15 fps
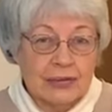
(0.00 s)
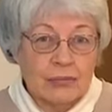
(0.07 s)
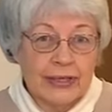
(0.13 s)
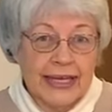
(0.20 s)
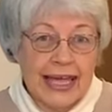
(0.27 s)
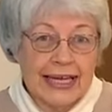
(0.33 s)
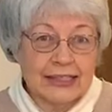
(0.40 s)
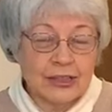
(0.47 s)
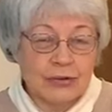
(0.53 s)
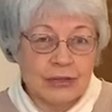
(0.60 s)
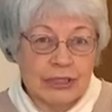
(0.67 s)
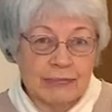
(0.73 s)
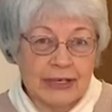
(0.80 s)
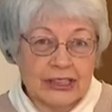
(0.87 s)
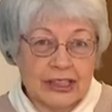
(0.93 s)
we can't do
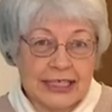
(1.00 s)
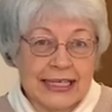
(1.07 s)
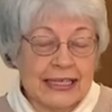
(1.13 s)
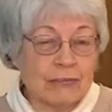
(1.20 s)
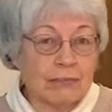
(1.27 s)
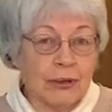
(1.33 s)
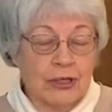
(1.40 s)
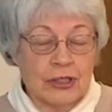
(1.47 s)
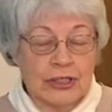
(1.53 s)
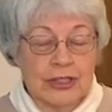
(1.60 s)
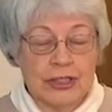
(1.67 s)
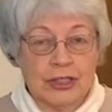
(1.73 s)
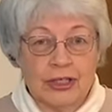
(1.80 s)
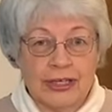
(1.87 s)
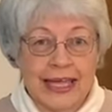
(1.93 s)
as much in
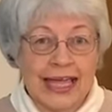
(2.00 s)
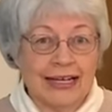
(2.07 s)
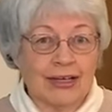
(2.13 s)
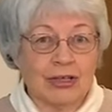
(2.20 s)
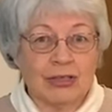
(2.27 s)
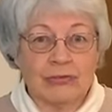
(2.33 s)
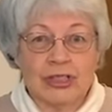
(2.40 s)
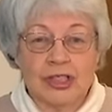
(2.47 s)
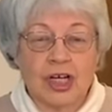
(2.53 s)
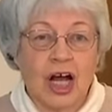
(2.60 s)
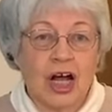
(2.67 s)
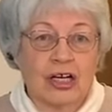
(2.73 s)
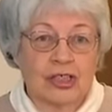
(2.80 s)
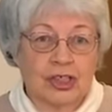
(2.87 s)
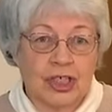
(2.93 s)
person, so you can't go to a
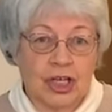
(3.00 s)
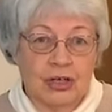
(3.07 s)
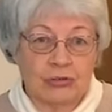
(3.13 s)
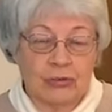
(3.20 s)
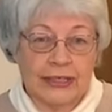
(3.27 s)
dog show. We